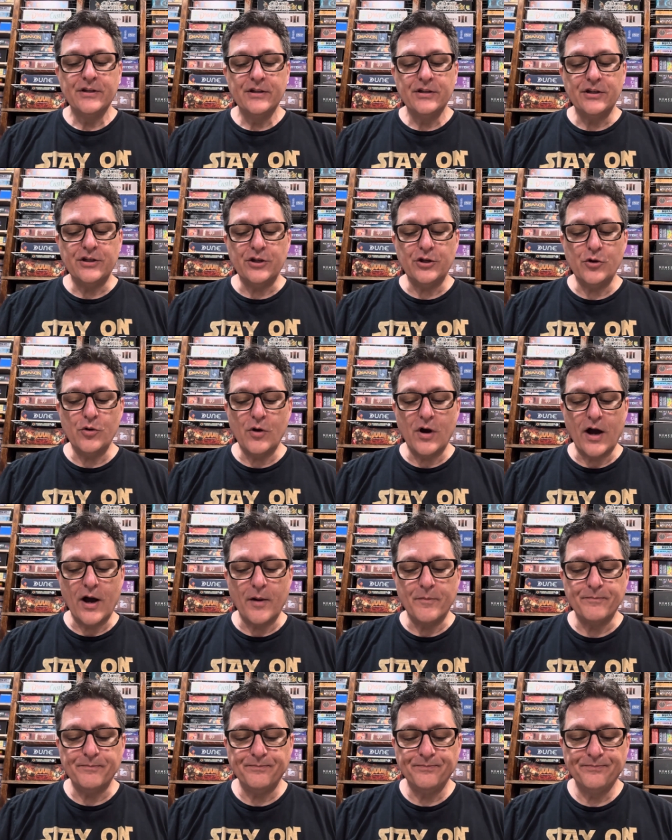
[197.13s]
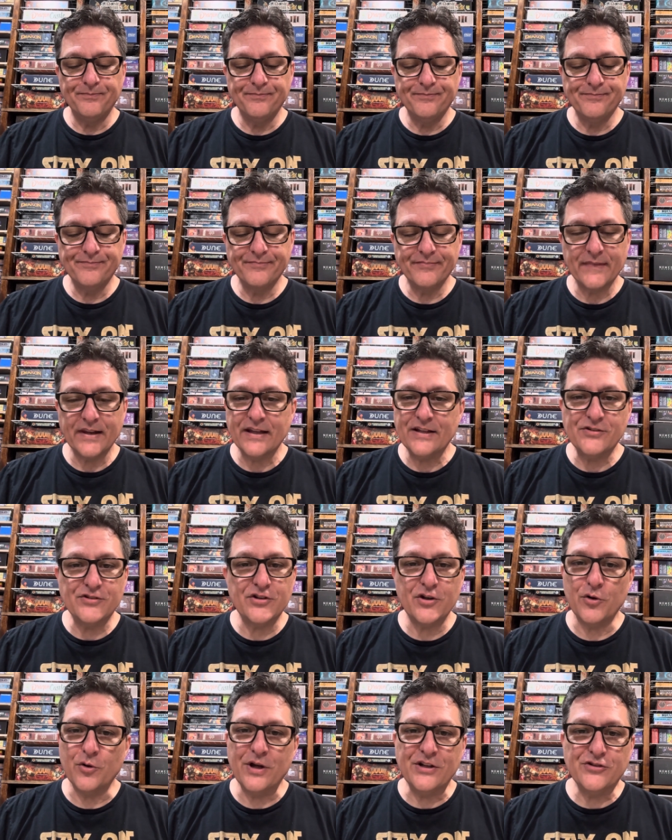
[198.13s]
You, um, it's
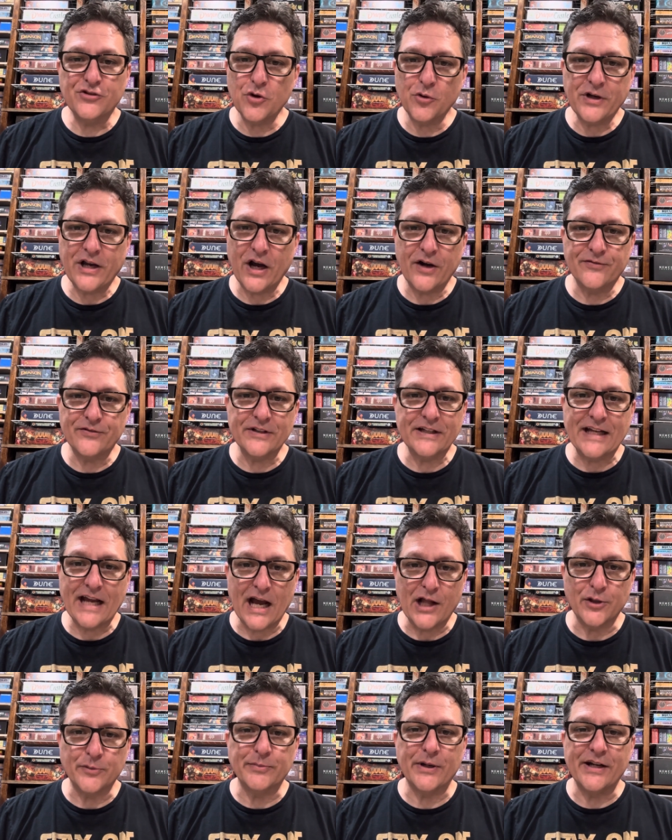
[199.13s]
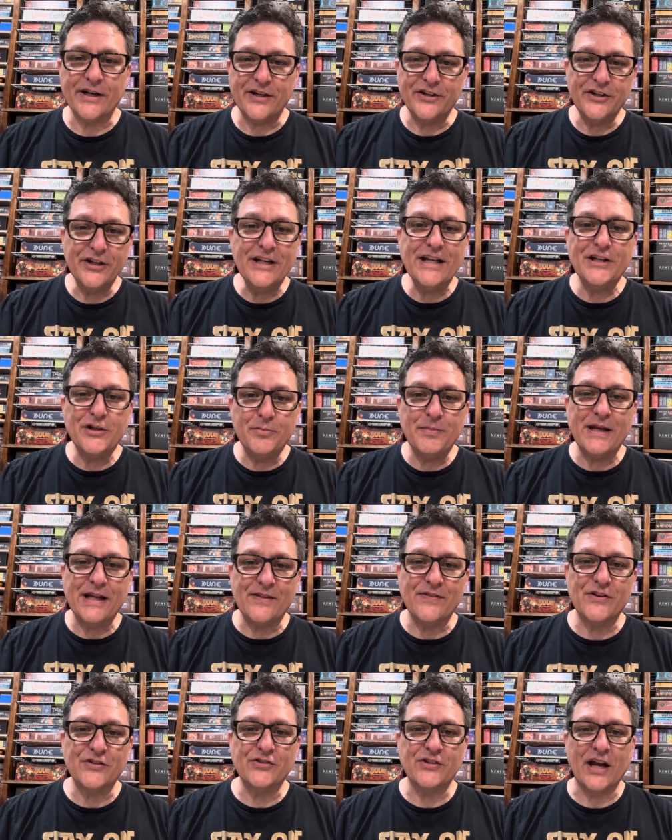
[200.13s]
so it's so carefully calibrated. You need to be in
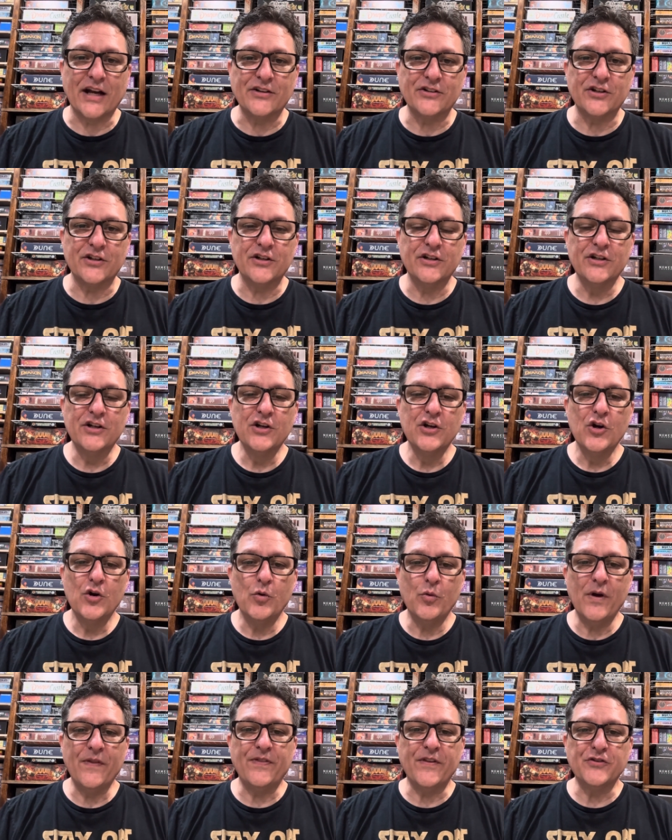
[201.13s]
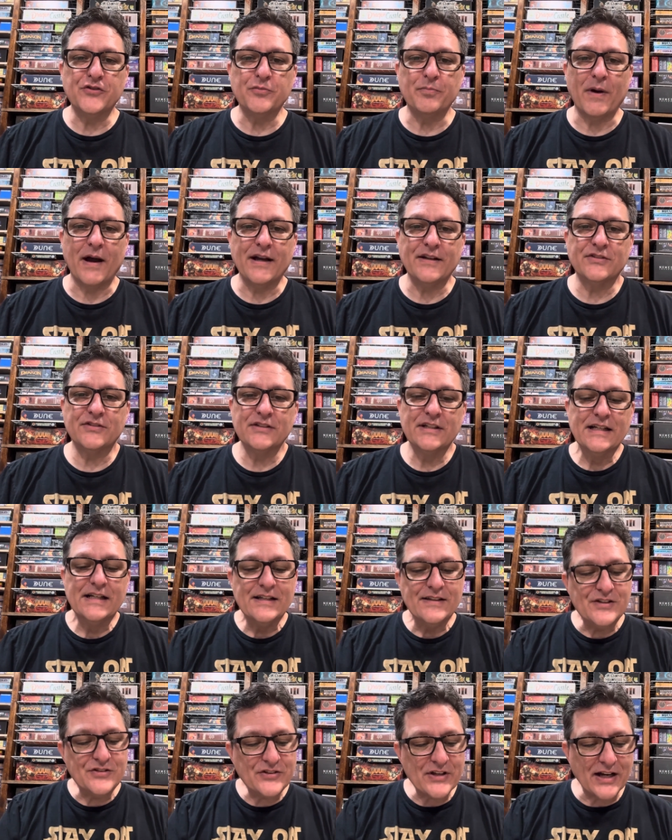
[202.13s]
the sector with the spice.
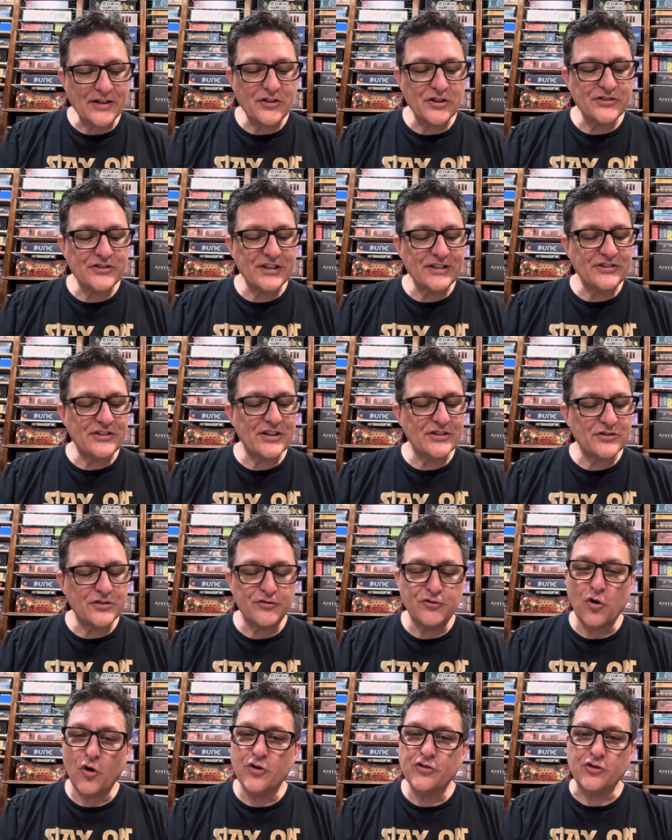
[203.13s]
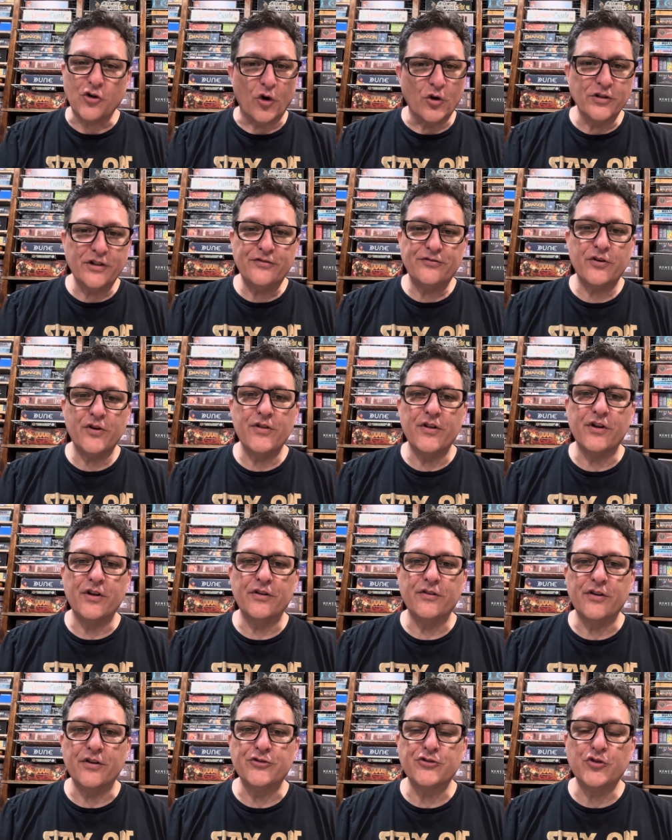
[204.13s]
The sectors exist, of course, only for the,
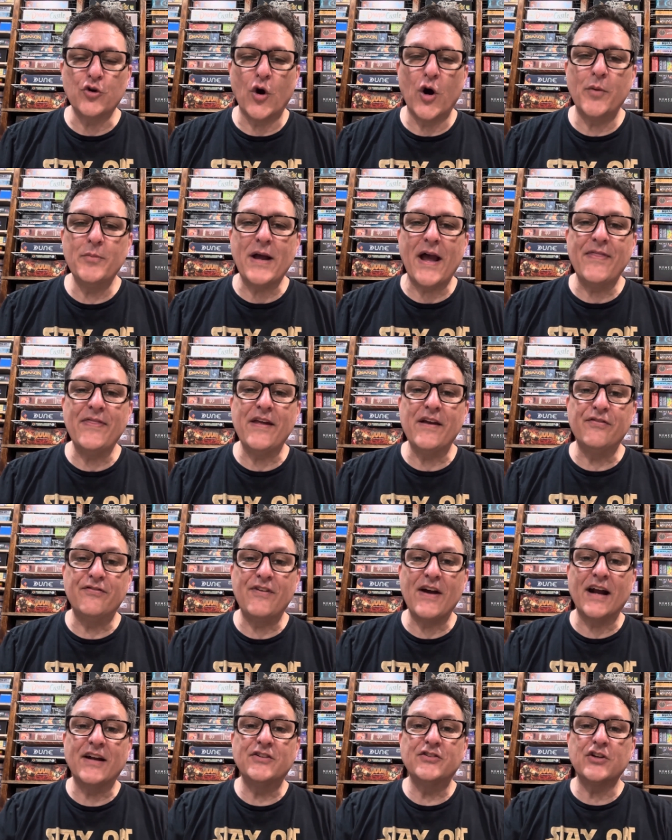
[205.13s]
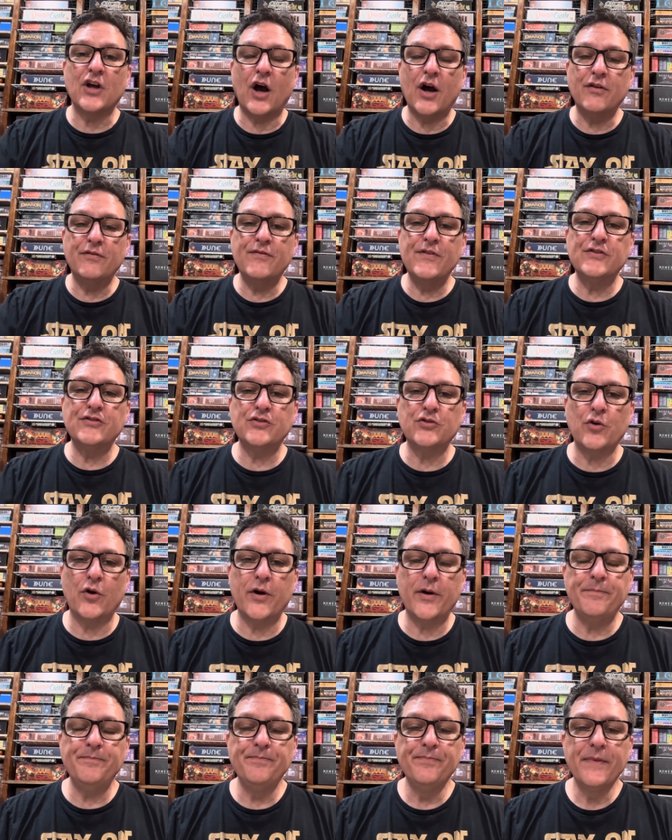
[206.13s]
the storm and the effects of the
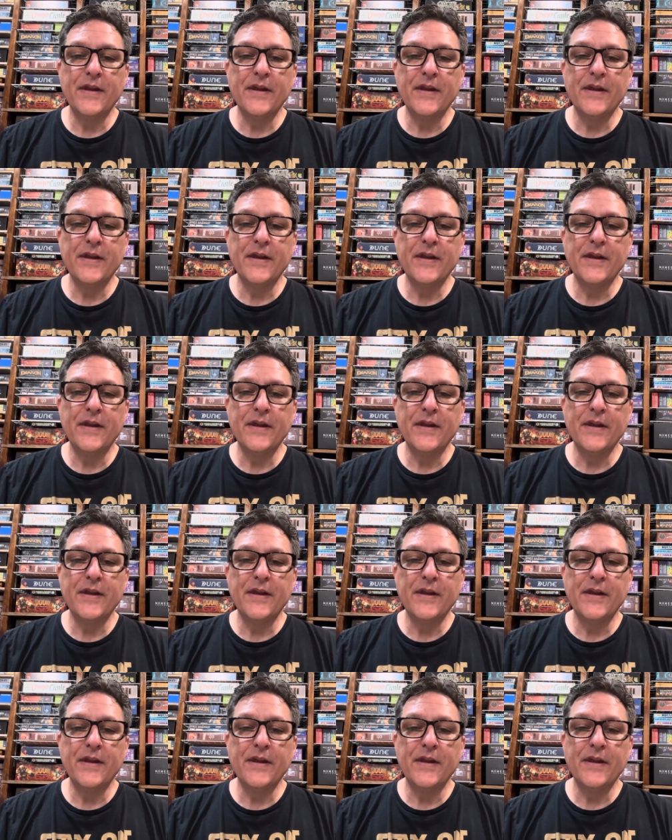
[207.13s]
storm,